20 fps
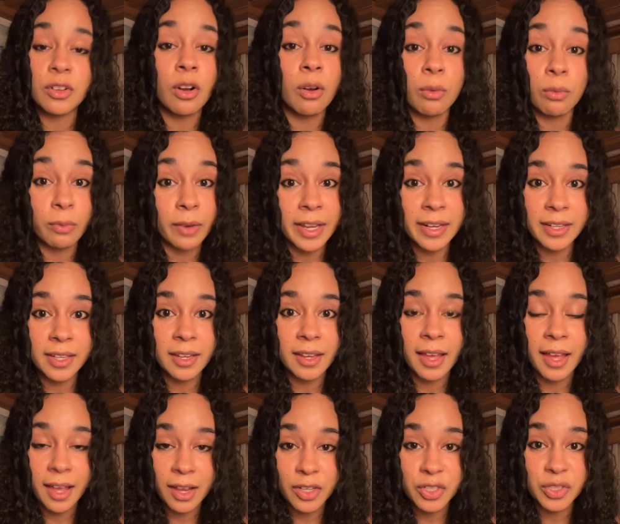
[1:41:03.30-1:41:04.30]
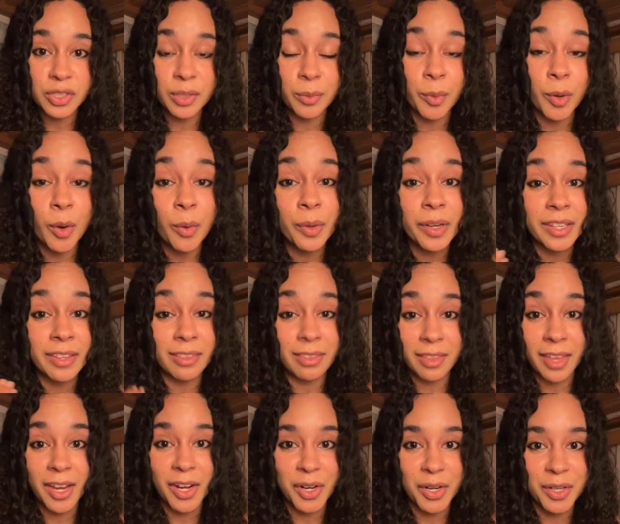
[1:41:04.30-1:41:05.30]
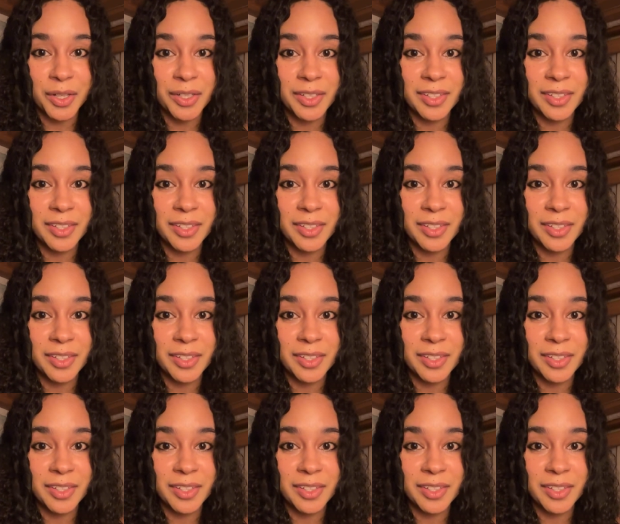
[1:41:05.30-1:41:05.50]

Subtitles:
already, actually. We're already there